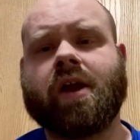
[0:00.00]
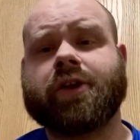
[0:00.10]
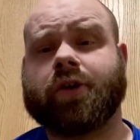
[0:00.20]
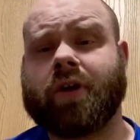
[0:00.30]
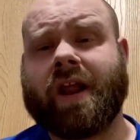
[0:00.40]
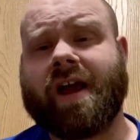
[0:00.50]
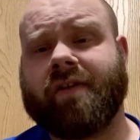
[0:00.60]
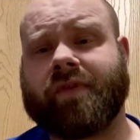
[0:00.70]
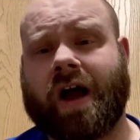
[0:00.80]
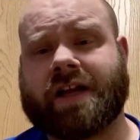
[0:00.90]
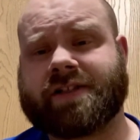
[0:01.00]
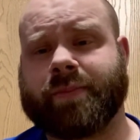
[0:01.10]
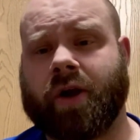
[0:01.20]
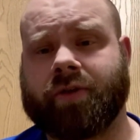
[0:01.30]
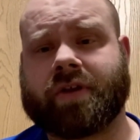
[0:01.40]
you're going to have ice
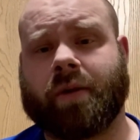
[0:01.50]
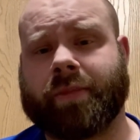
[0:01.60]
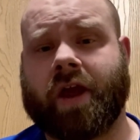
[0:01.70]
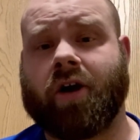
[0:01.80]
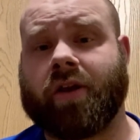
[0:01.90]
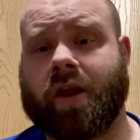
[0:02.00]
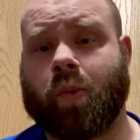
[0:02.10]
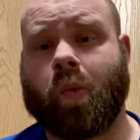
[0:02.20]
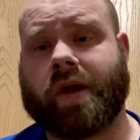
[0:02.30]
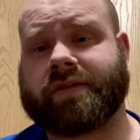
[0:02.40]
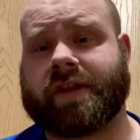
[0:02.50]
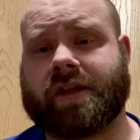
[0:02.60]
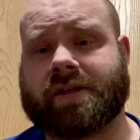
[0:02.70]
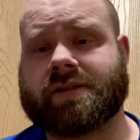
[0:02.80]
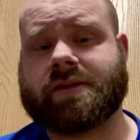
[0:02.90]
melt come down and wet
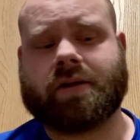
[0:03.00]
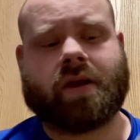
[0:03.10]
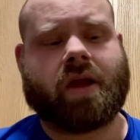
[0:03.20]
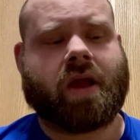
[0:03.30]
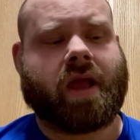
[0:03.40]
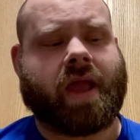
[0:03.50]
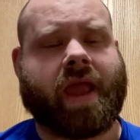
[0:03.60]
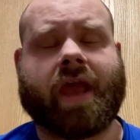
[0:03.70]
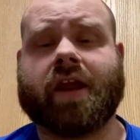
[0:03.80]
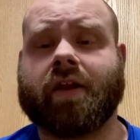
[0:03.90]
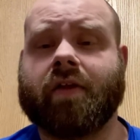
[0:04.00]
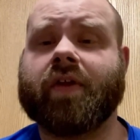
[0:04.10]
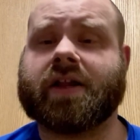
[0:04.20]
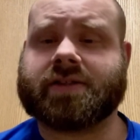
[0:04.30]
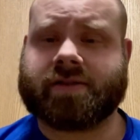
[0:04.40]
these. And
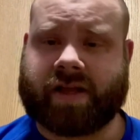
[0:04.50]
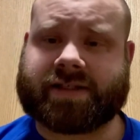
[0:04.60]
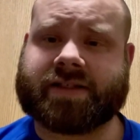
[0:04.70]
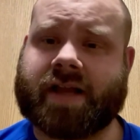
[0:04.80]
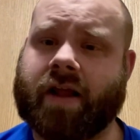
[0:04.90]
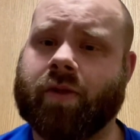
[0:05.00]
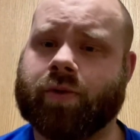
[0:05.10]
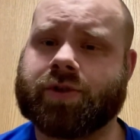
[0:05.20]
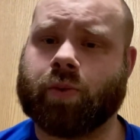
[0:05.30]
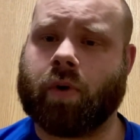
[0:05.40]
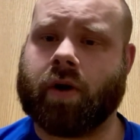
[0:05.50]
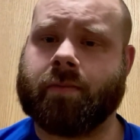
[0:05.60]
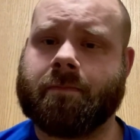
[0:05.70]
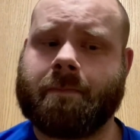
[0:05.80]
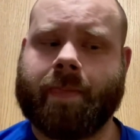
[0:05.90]
that's exactly what you want.
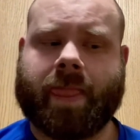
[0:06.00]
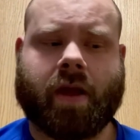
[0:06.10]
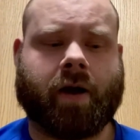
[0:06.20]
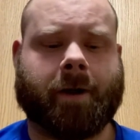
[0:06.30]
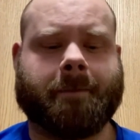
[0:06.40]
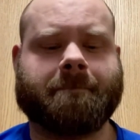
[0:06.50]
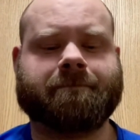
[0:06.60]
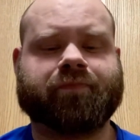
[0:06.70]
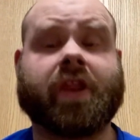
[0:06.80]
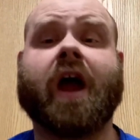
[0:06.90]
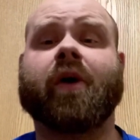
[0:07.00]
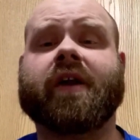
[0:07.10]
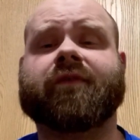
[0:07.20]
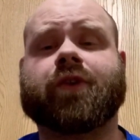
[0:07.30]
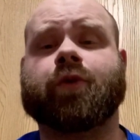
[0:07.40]
Now,
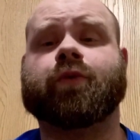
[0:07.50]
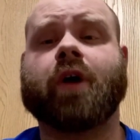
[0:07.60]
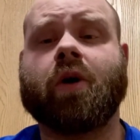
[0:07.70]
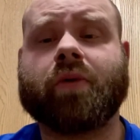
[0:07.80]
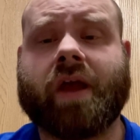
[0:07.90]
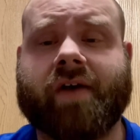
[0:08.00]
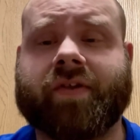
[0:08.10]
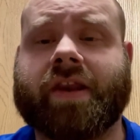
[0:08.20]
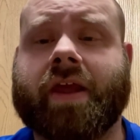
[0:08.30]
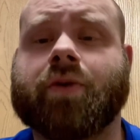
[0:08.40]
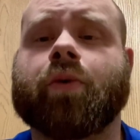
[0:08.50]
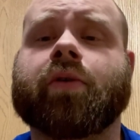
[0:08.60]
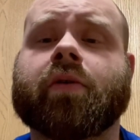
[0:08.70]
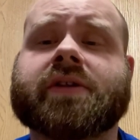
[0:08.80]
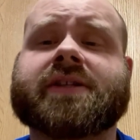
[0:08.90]
if you don't have a day
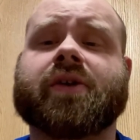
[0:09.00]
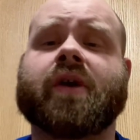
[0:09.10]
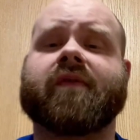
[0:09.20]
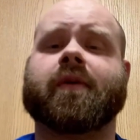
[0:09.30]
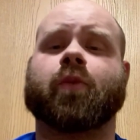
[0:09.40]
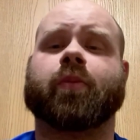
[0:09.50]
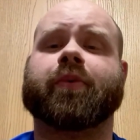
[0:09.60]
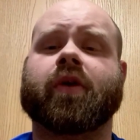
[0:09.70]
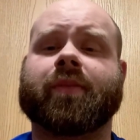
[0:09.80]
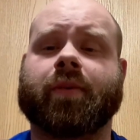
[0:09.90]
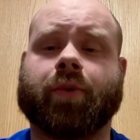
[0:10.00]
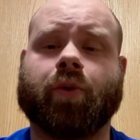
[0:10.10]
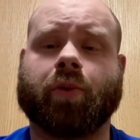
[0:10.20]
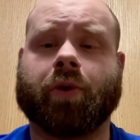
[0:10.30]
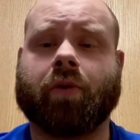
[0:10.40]
cooler, let's say you have a more premium
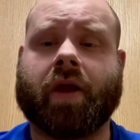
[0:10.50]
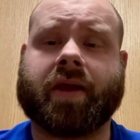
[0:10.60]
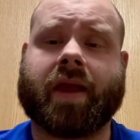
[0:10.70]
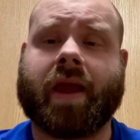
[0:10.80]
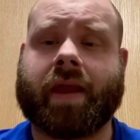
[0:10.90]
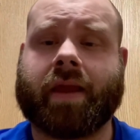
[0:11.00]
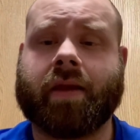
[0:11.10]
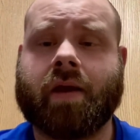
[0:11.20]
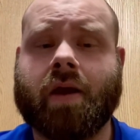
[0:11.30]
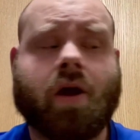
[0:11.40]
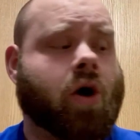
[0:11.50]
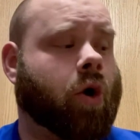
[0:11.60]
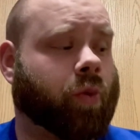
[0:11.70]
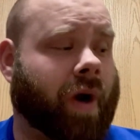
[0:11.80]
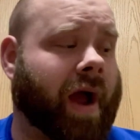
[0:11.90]
cooler like a
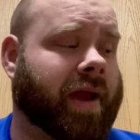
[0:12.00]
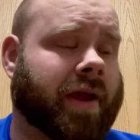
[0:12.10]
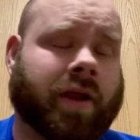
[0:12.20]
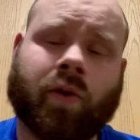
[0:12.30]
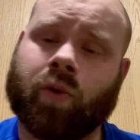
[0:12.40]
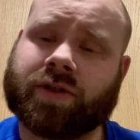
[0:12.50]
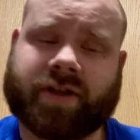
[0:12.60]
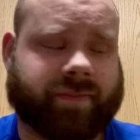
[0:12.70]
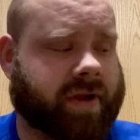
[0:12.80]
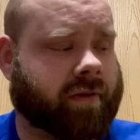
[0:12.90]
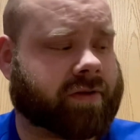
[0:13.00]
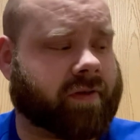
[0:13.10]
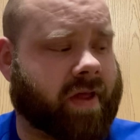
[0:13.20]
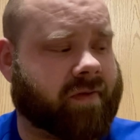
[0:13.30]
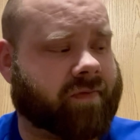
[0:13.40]
Orion or something
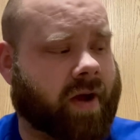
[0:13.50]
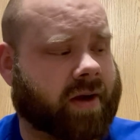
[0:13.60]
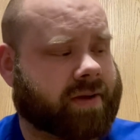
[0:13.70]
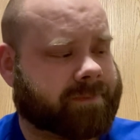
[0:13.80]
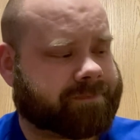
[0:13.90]
to that effect,